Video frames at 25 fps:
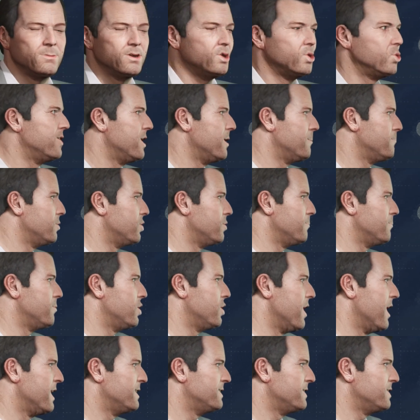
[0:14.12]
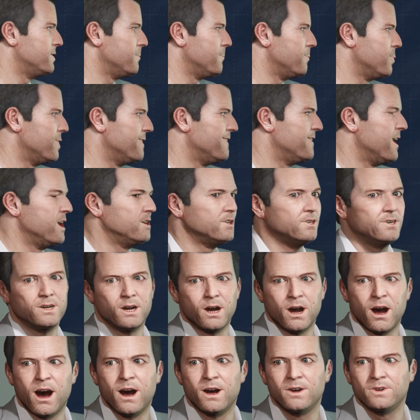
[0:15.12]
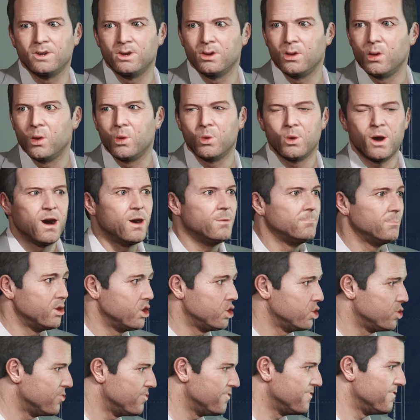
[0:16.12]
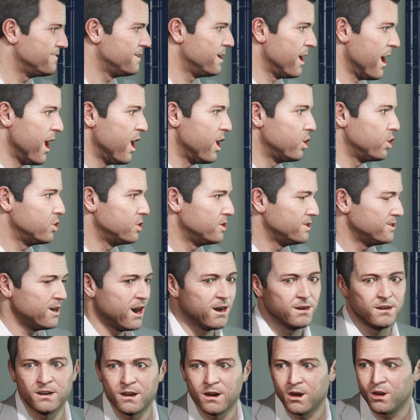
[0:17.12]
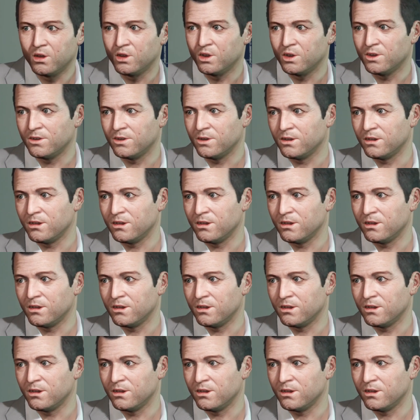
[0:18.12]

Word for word: I'm told they put a price on the professor's head, so we gotta move. Now, is that clear?